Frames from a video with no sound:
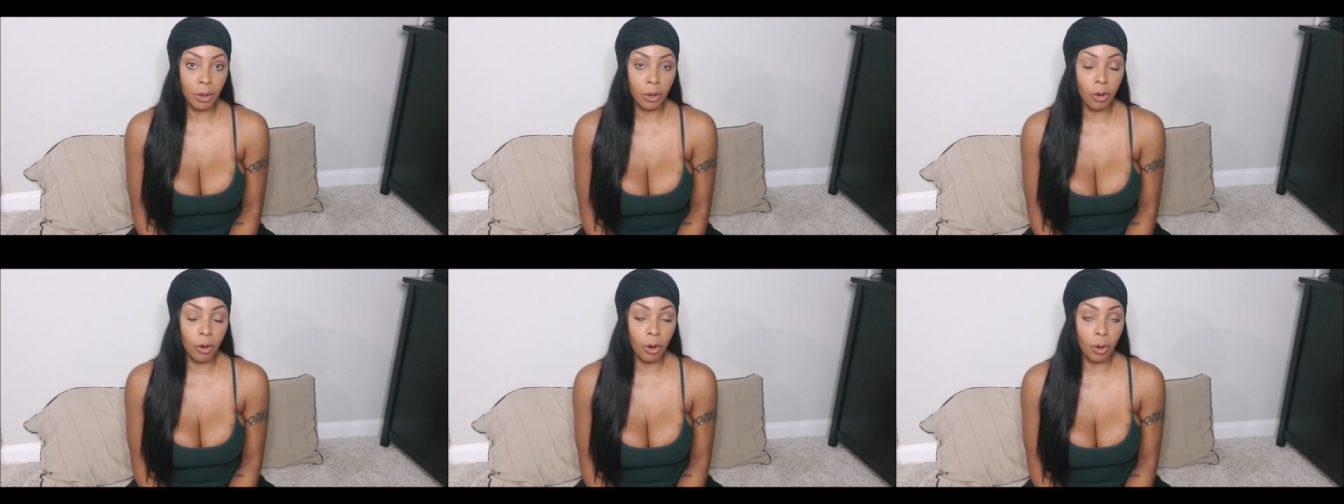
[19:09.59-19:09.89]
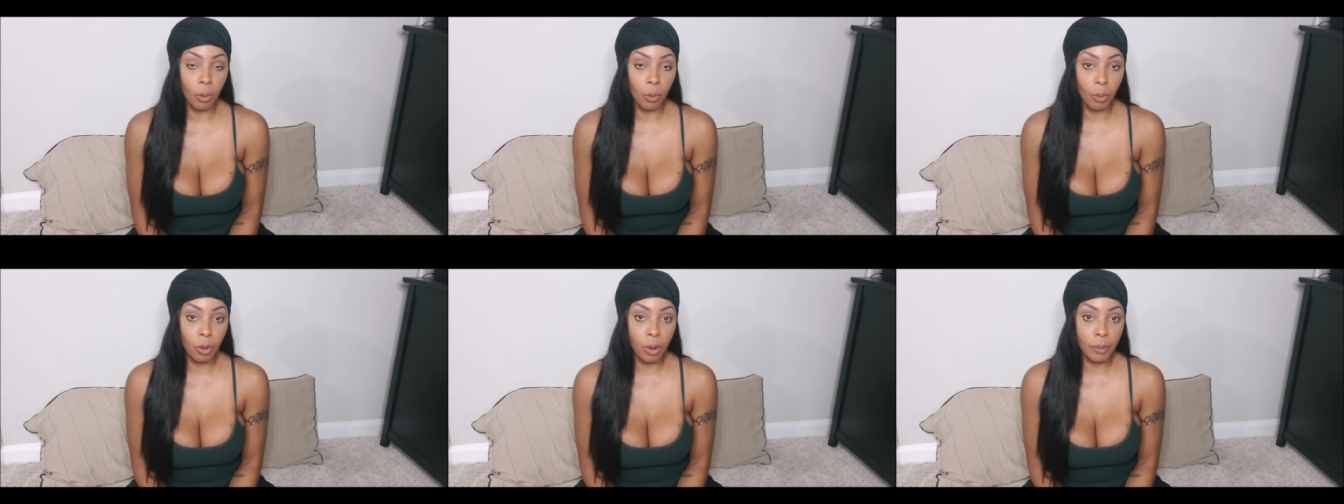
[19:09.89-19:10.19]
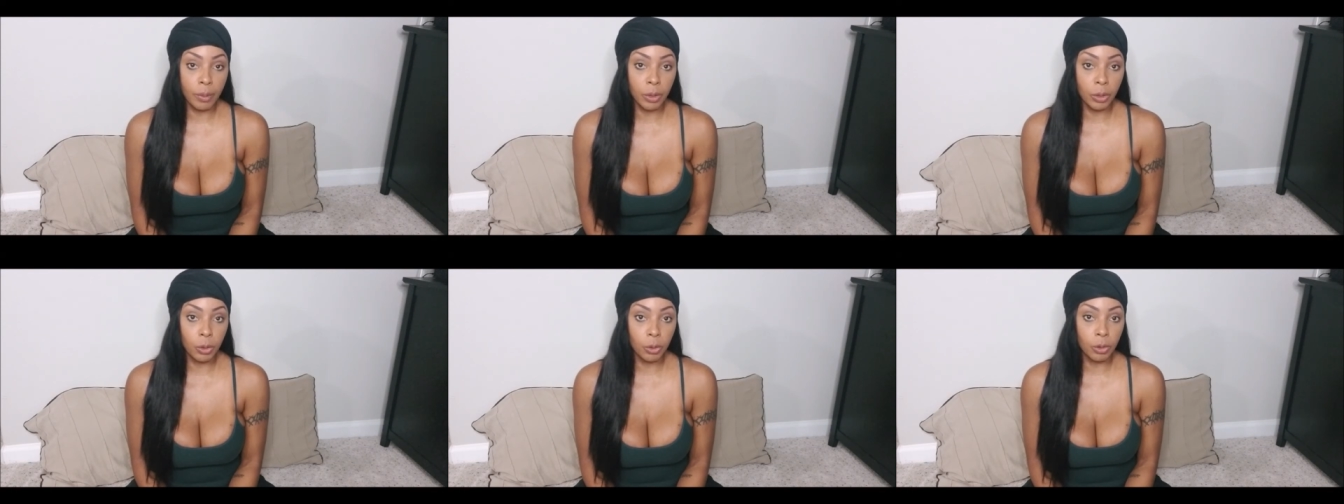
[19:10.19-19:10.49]
or a
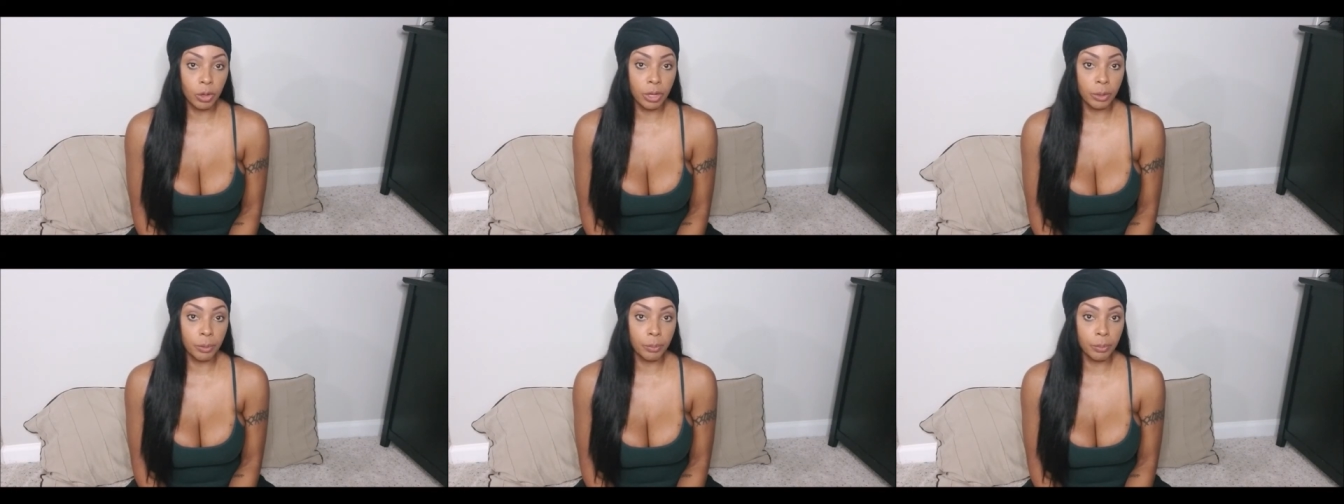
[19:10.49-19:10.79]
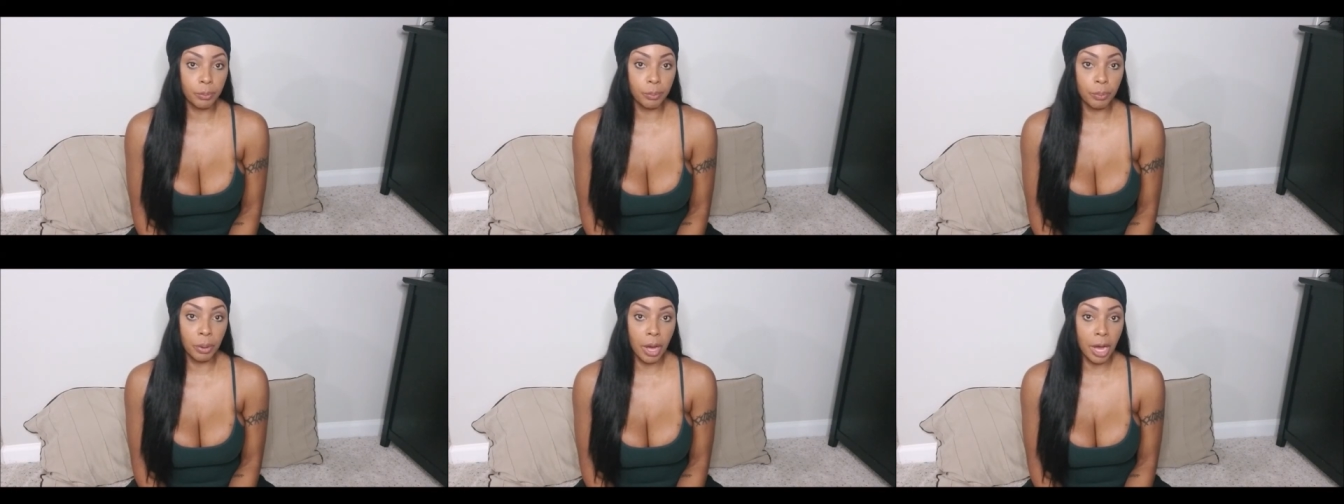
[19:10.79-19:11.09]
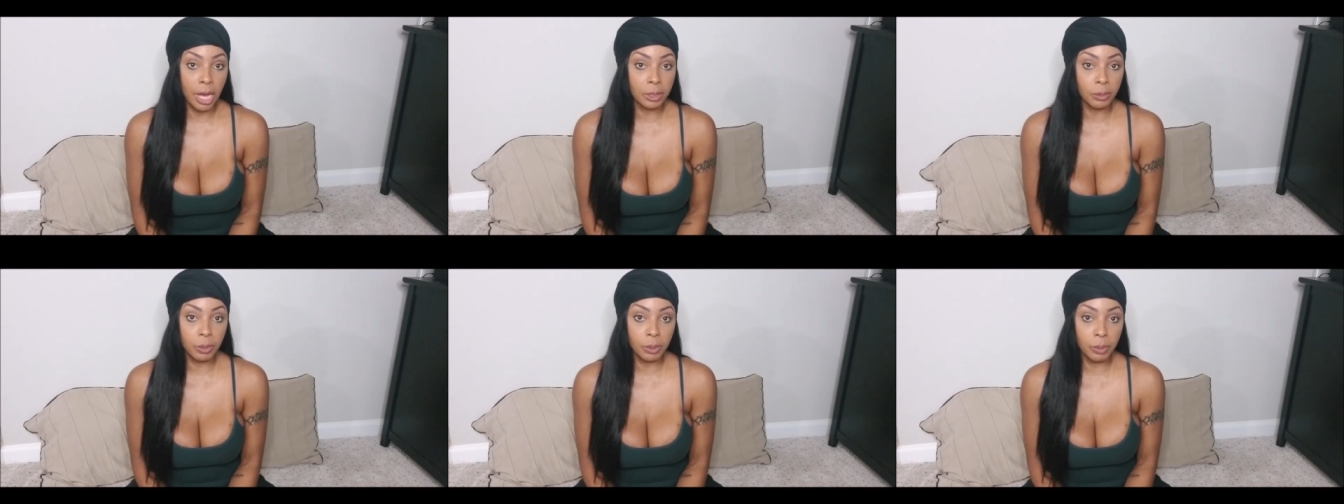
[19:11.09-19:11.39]
woman who could
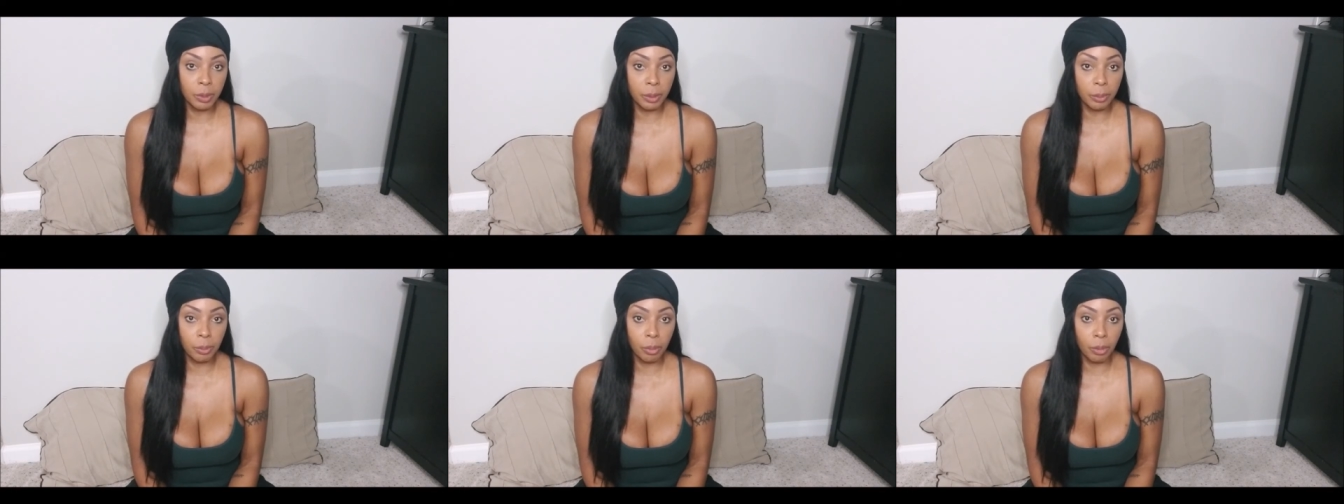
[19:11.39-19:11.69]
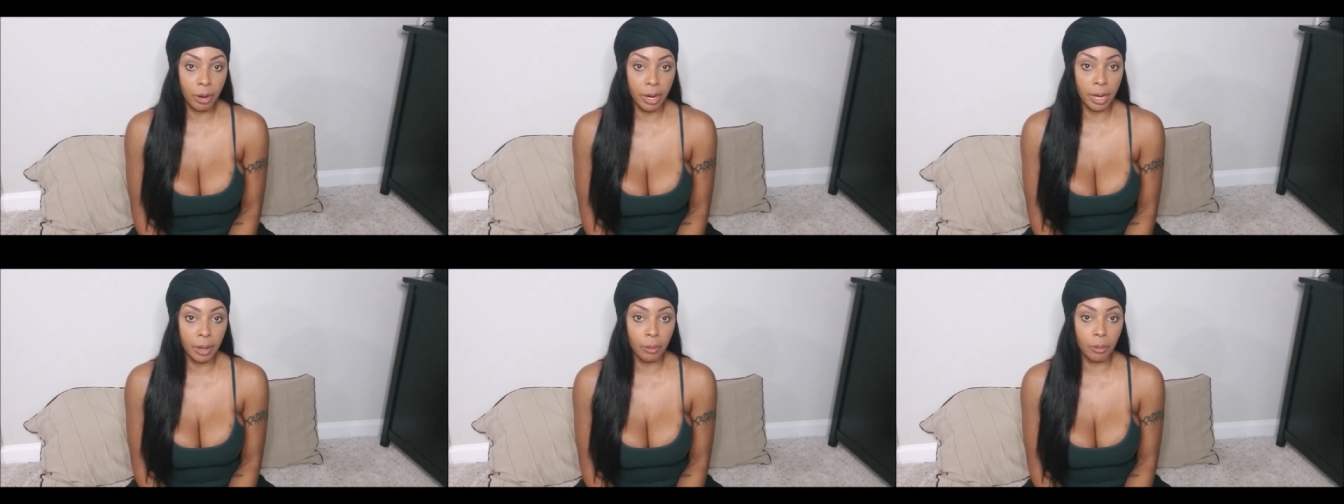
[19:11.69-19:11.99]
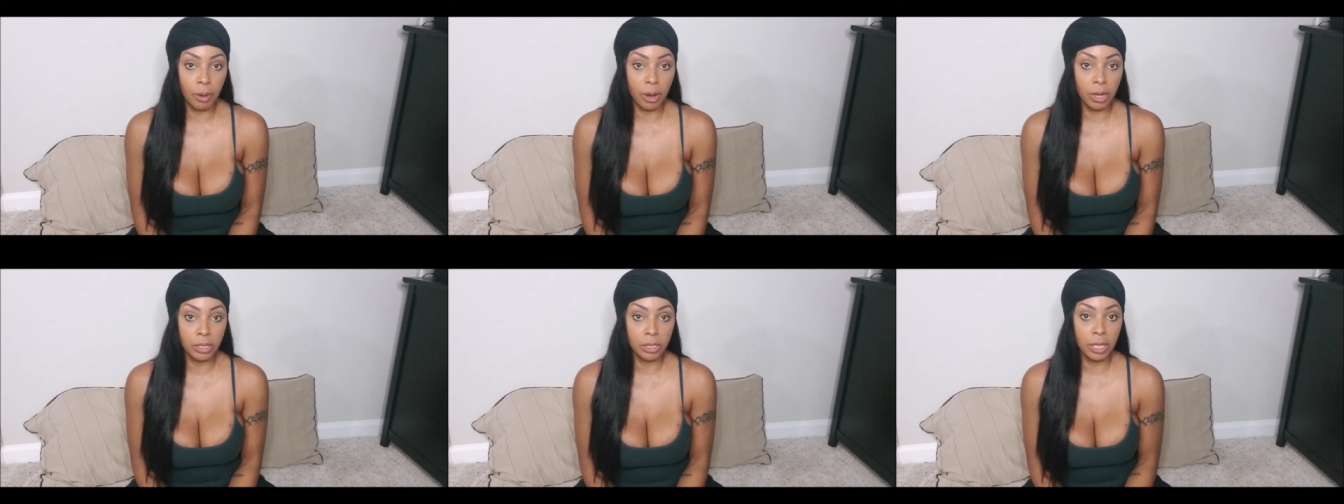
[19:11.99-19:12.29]
possibly be
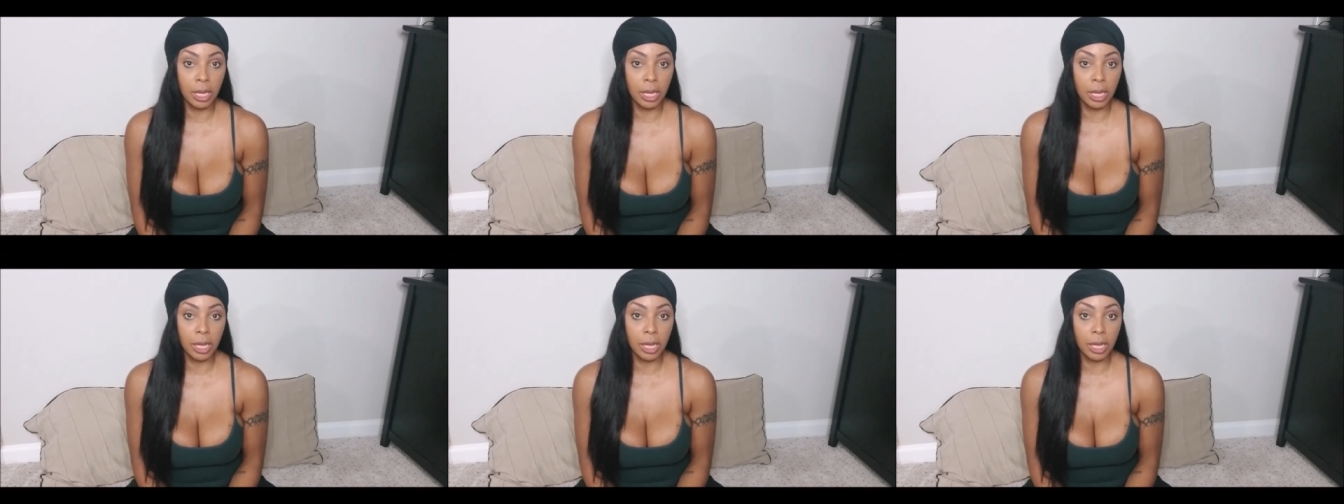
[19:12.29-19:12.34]
brainwashed.